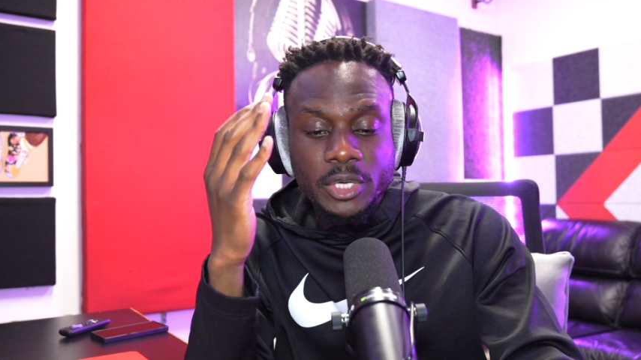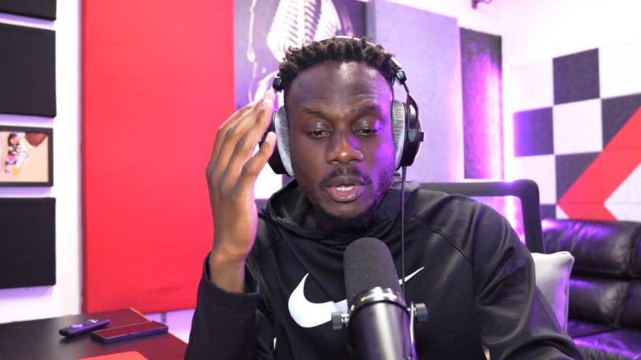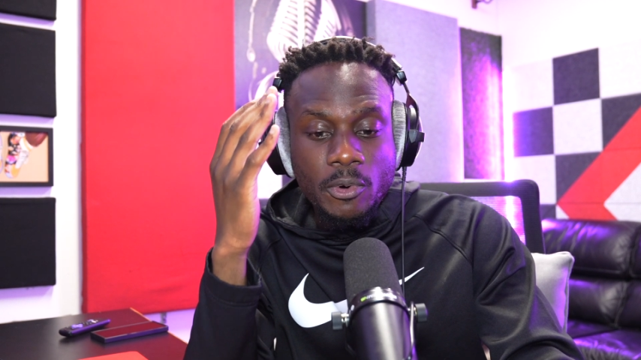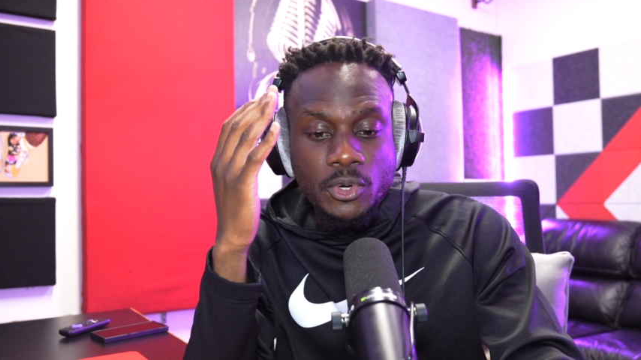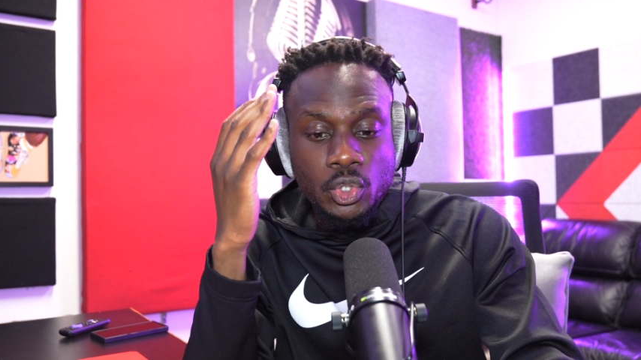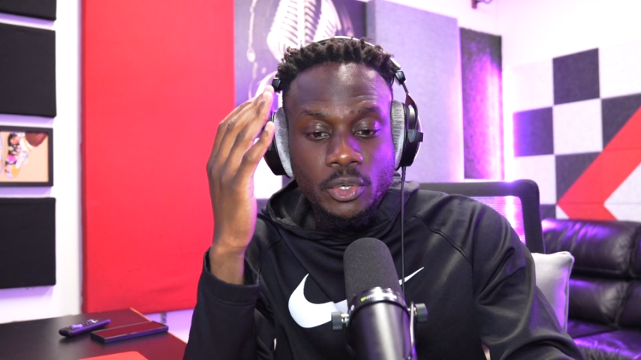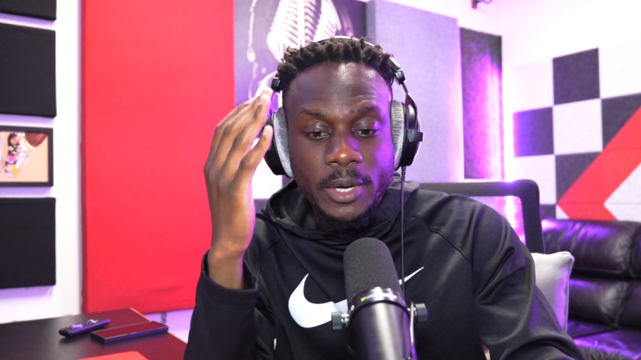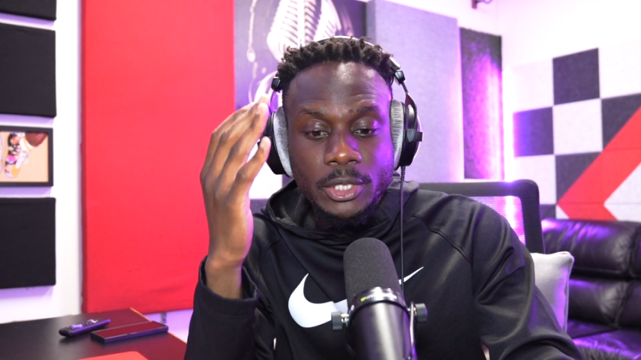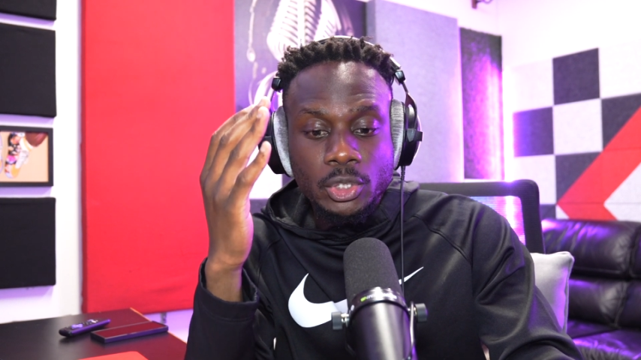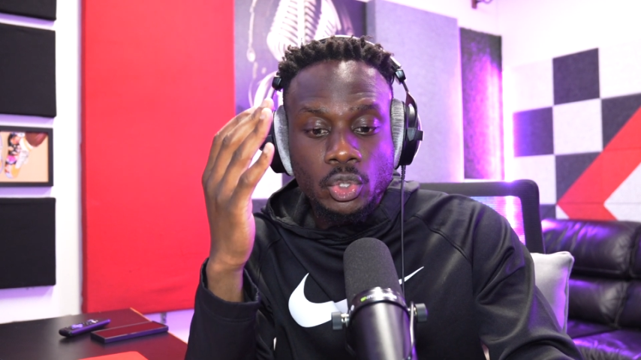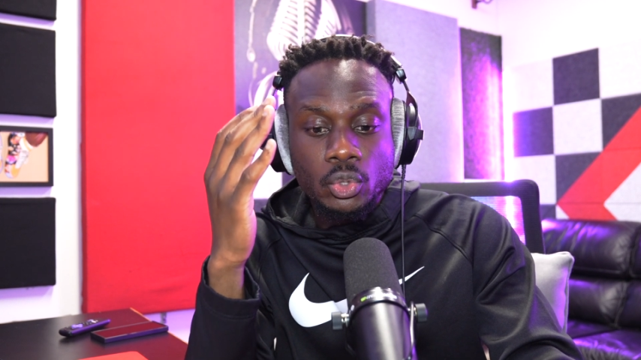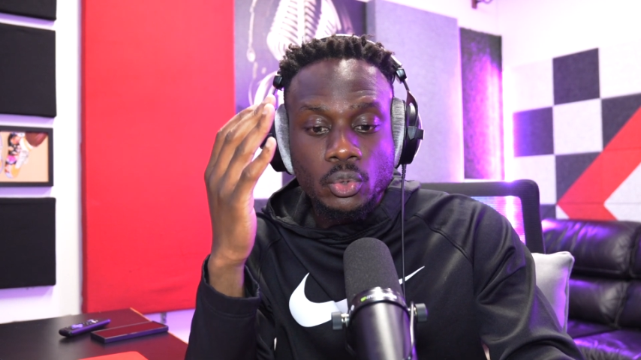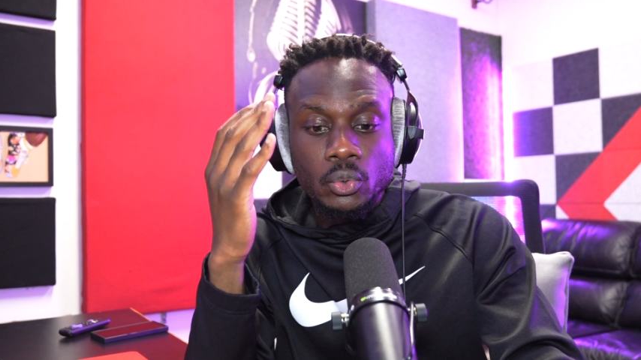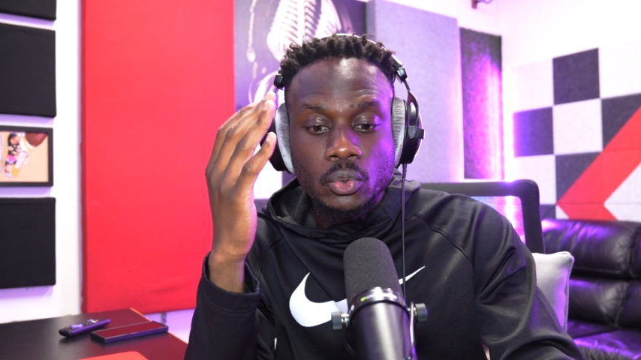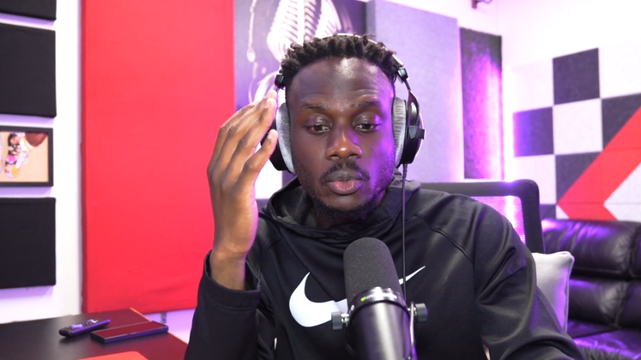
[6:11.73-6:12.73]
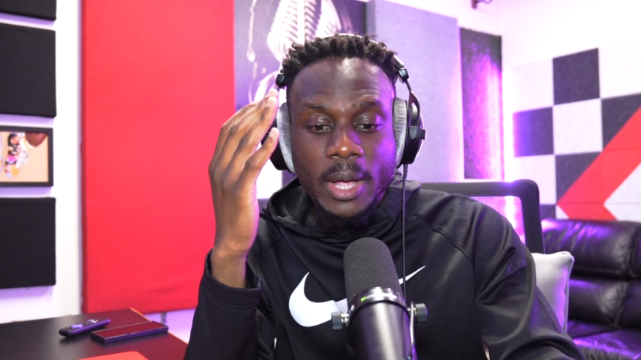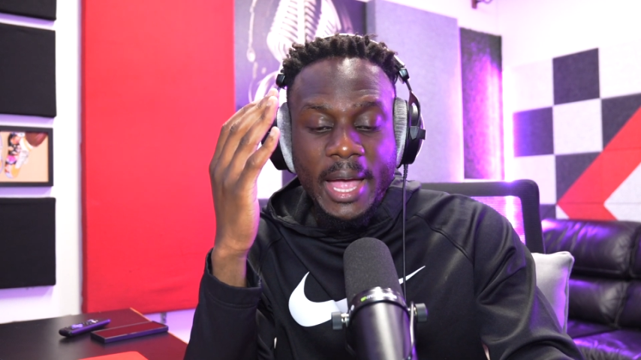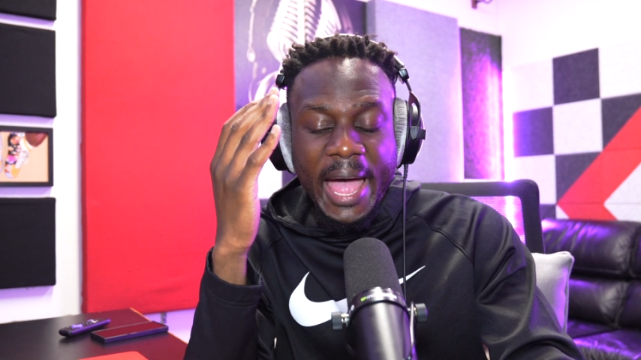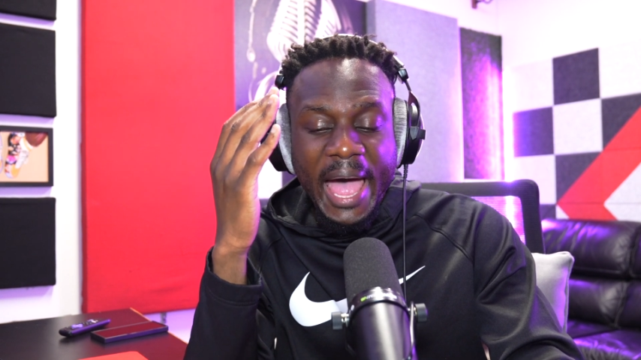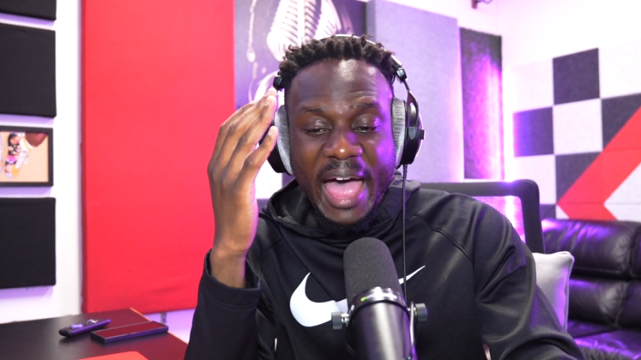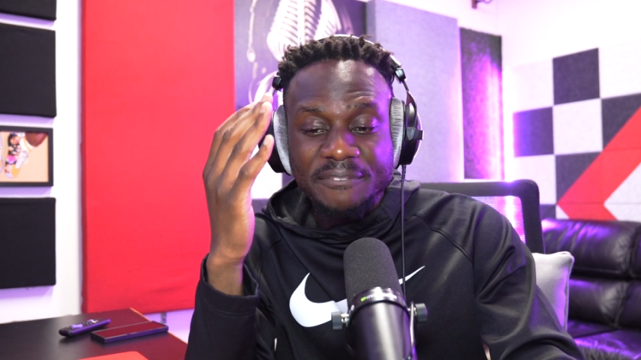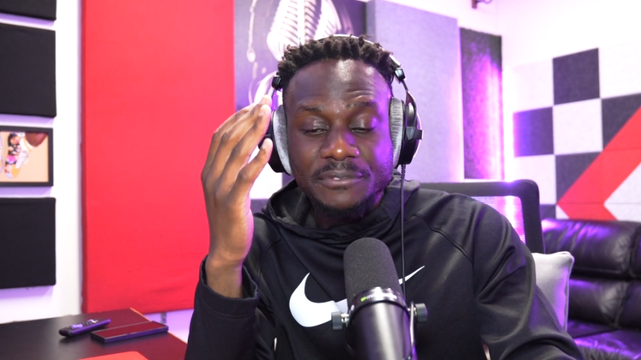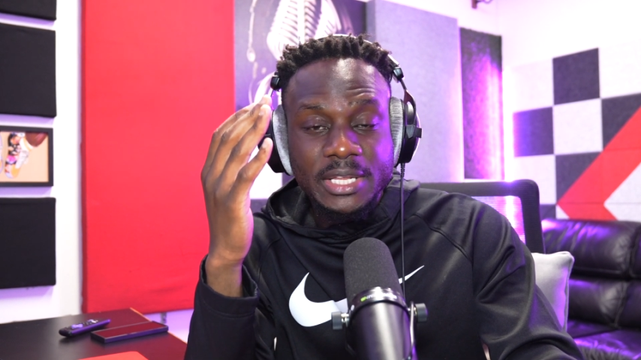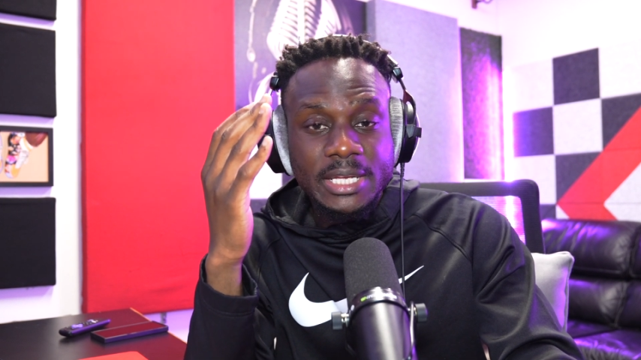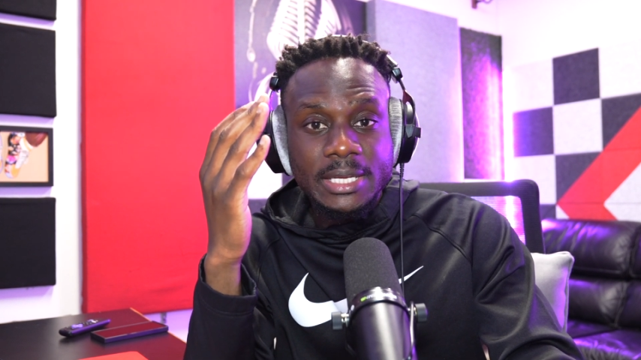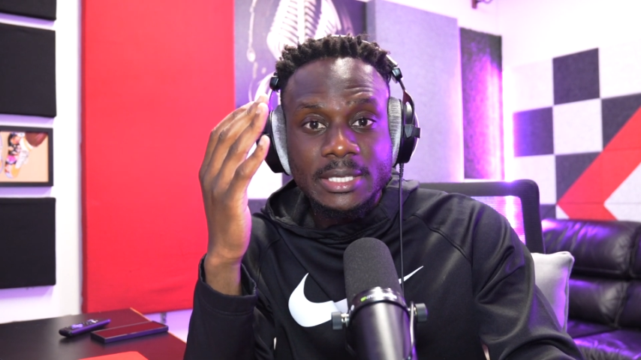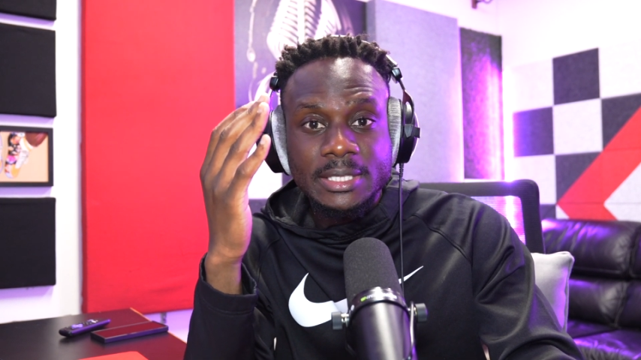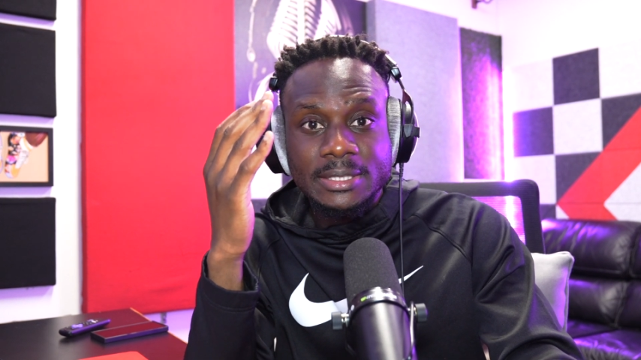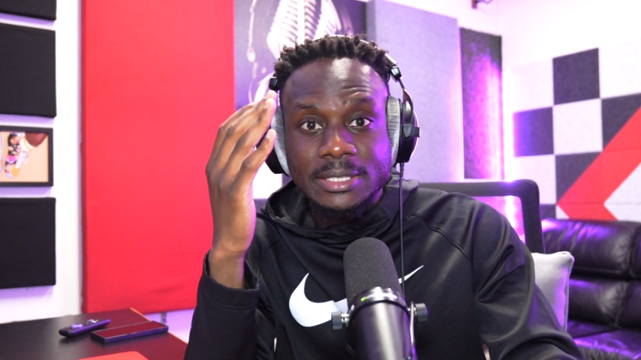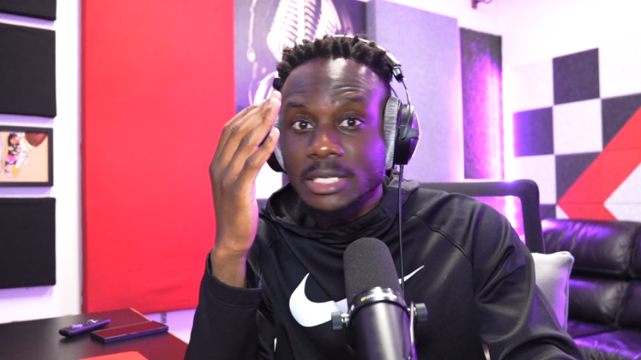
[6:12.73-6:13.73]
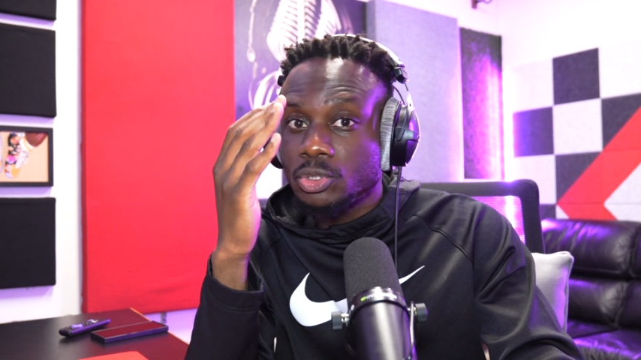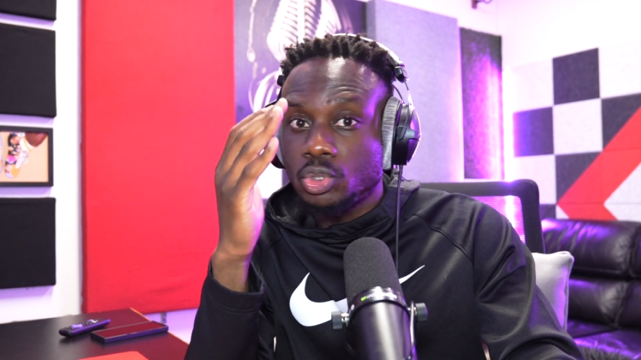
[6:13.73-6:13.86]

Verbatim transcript: they were trying to have Diddy still